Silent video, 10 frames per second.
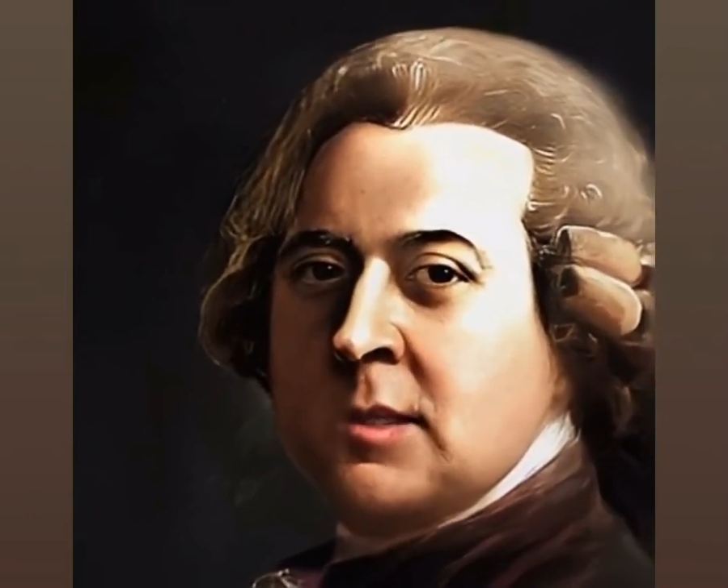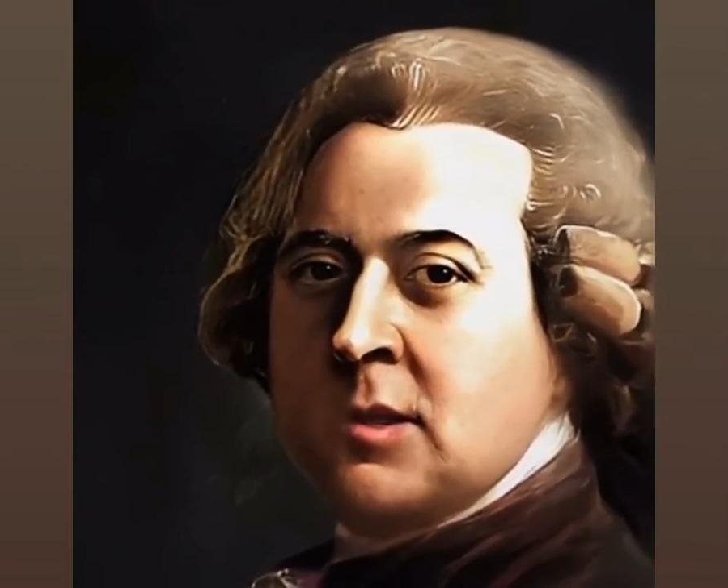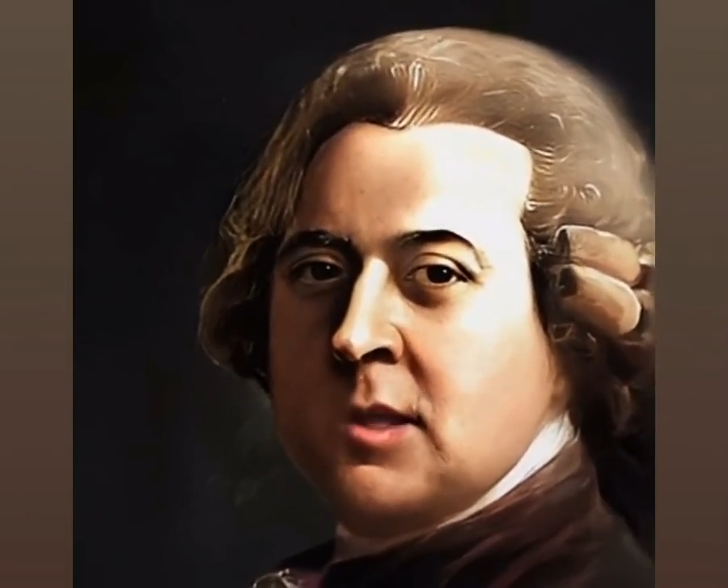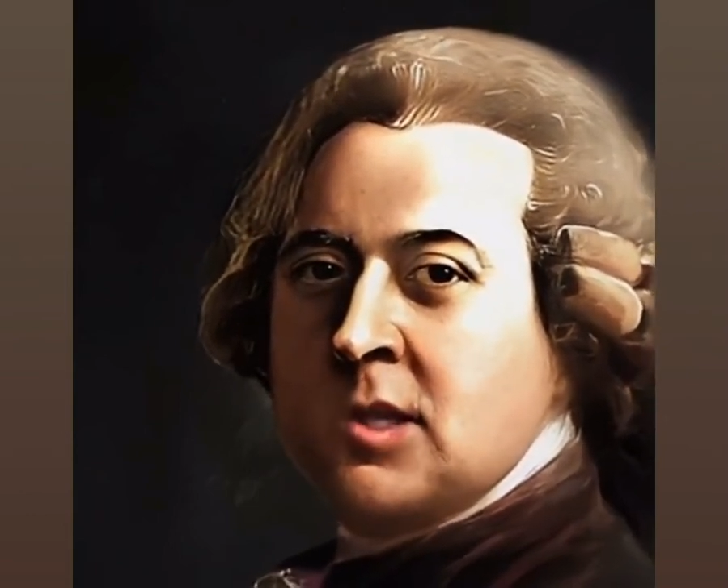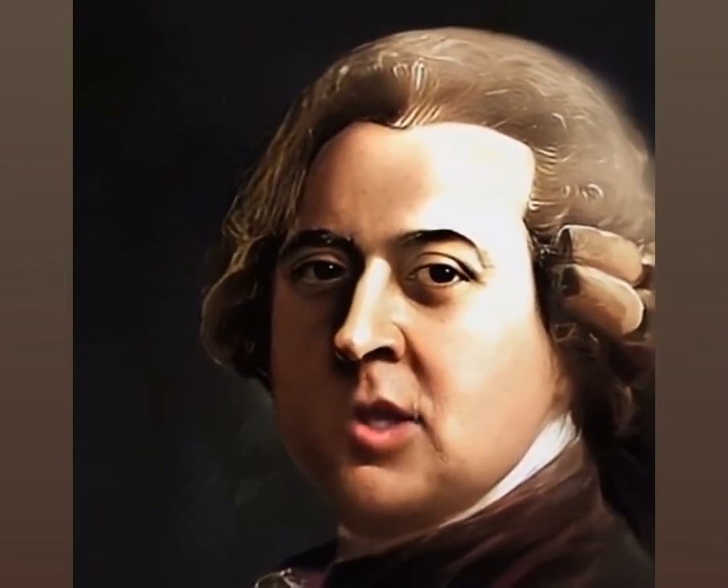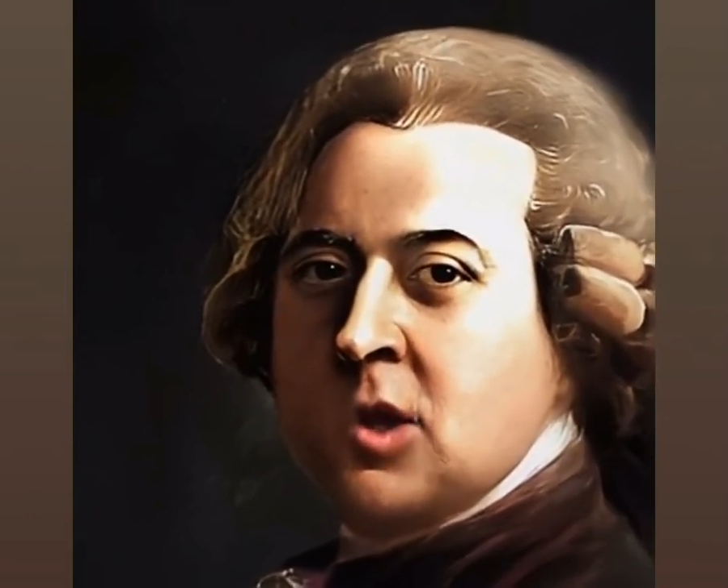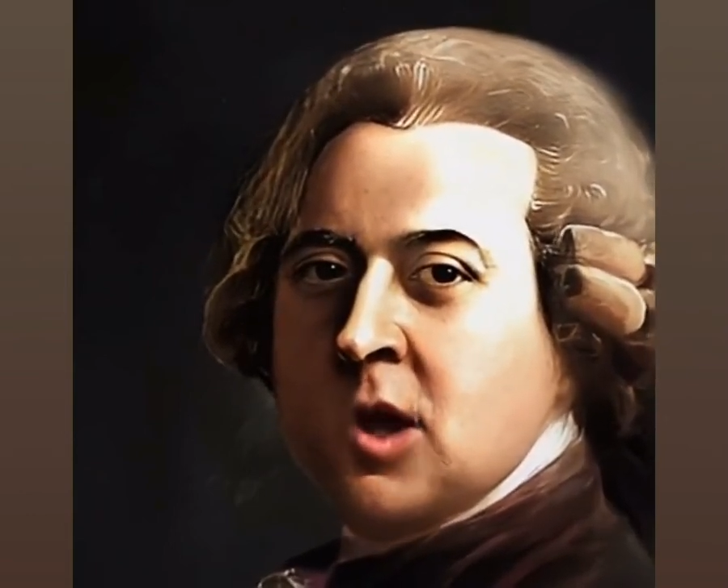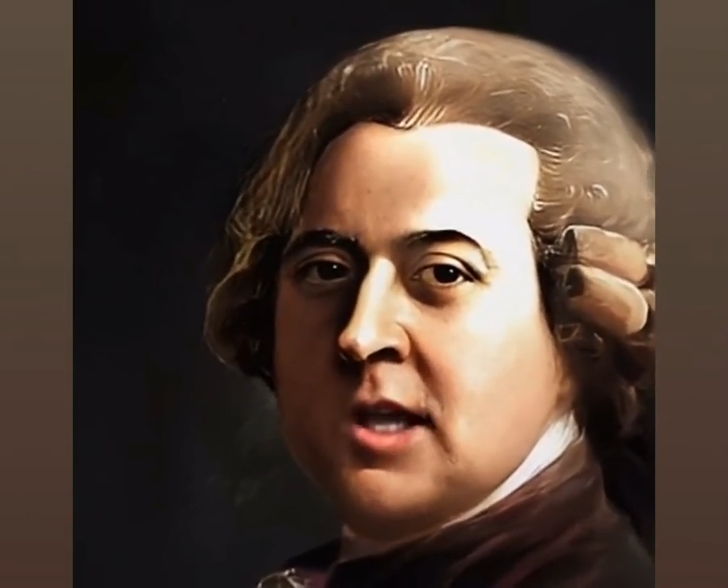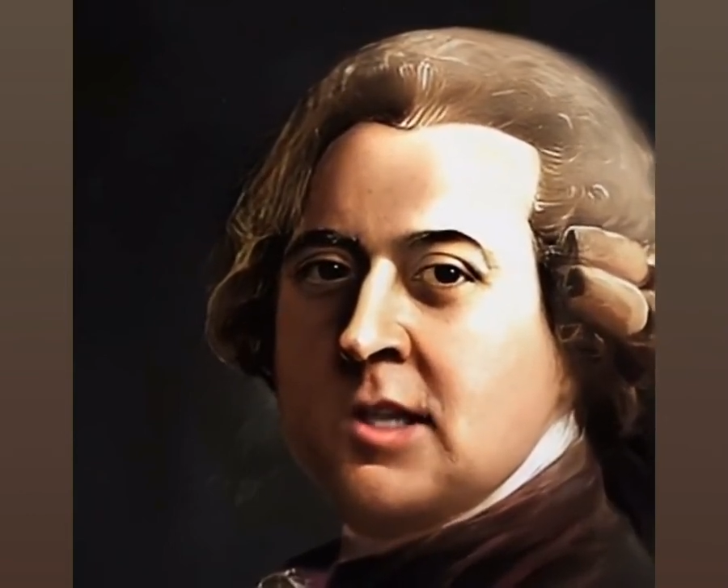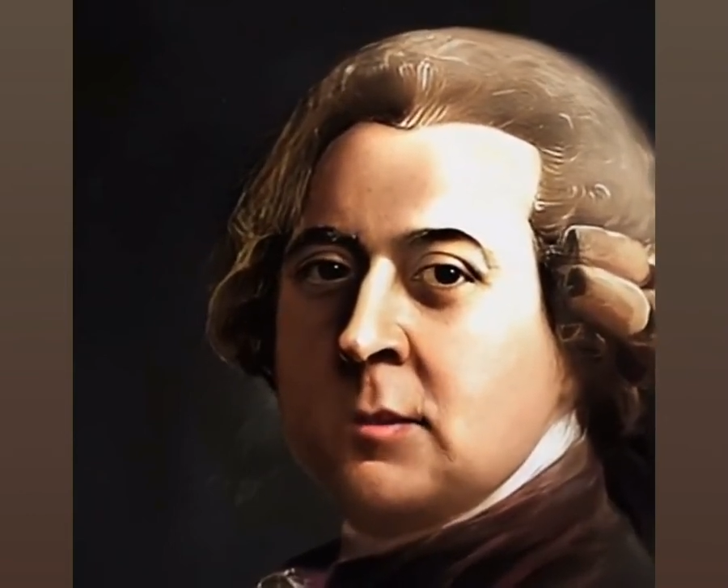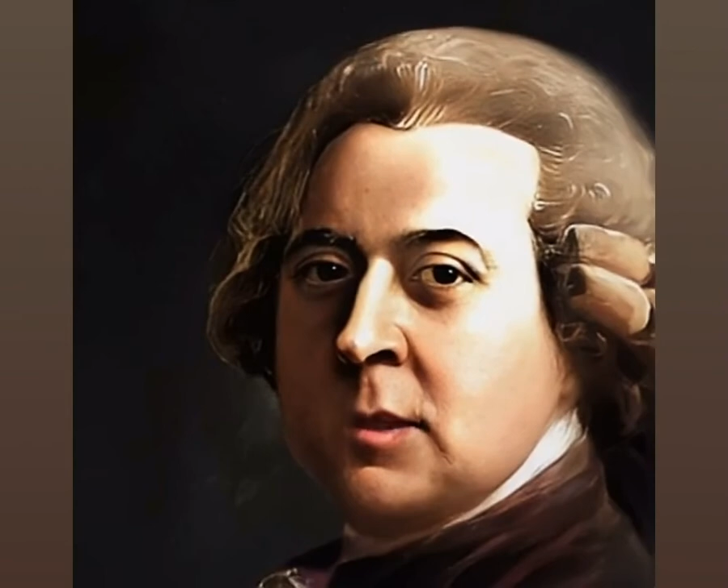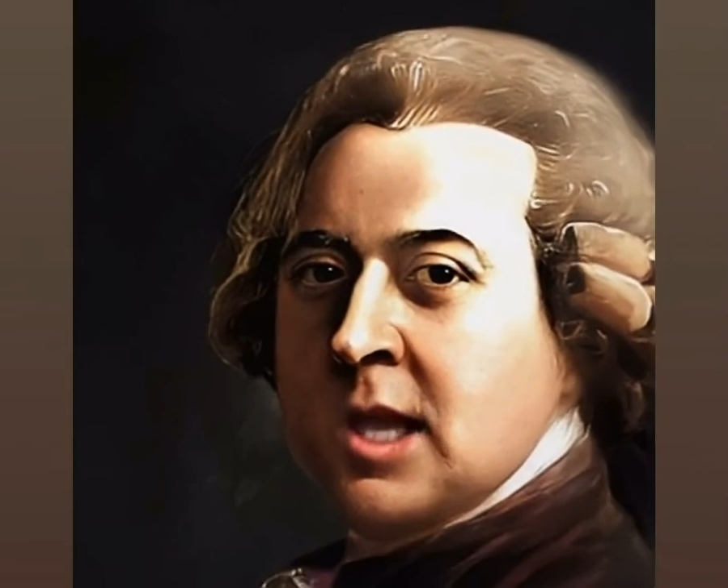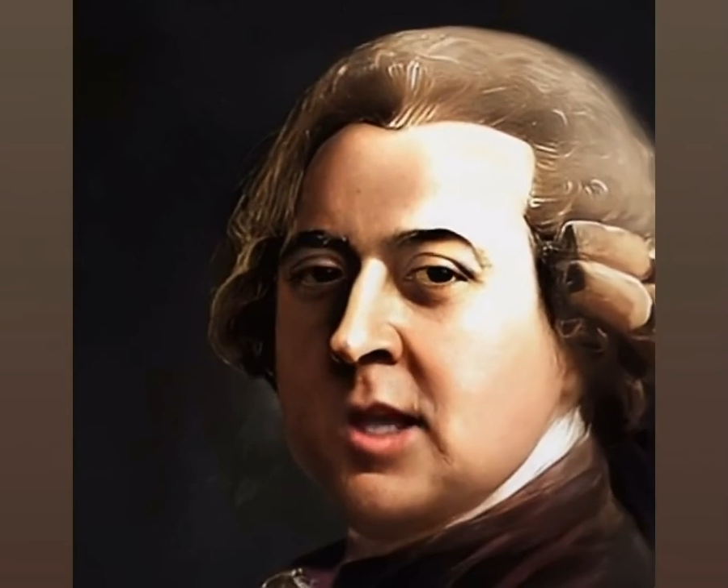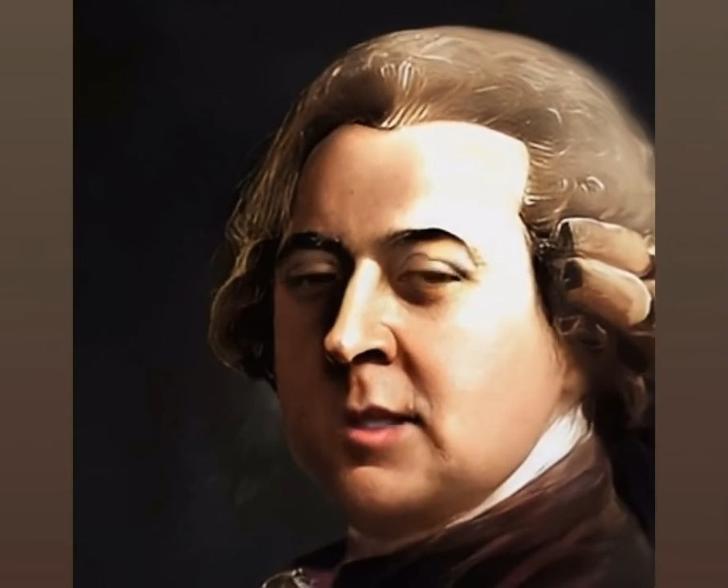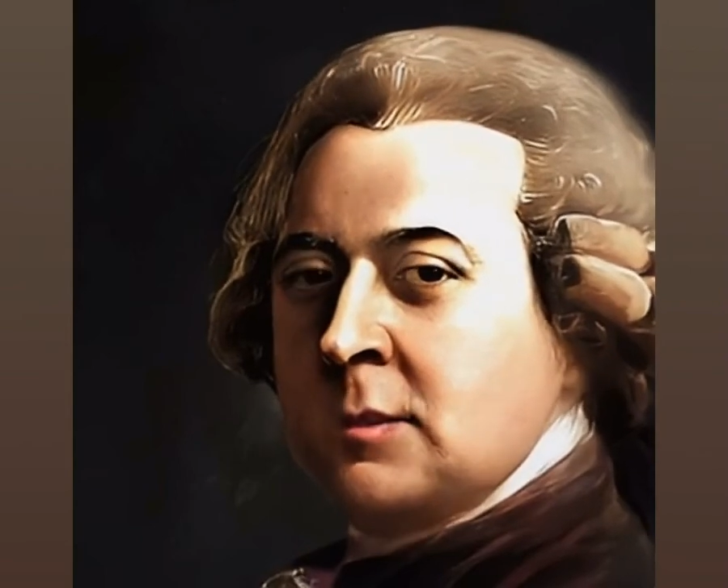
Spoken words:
the strongest pillar,